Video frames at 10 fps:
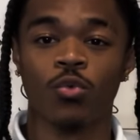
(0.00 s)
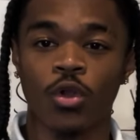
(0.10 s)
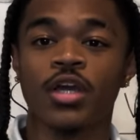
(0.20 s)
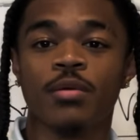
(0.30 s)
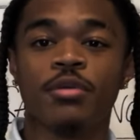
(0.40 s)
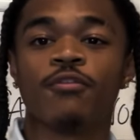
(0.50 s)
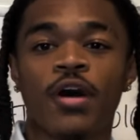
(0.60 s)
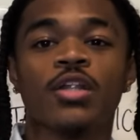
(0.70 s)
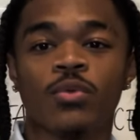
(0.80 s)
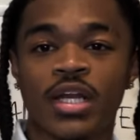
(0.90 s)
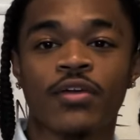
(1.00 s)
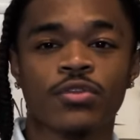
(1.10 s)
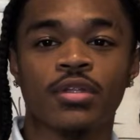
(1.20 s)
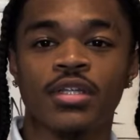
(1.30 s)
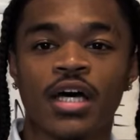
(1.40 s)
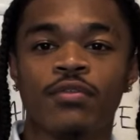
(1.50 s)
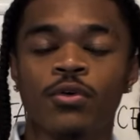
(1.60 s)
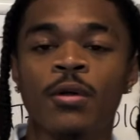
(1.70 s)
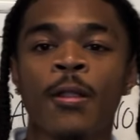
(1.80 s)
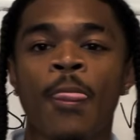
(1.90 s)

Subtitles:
we're going to be following after the devil.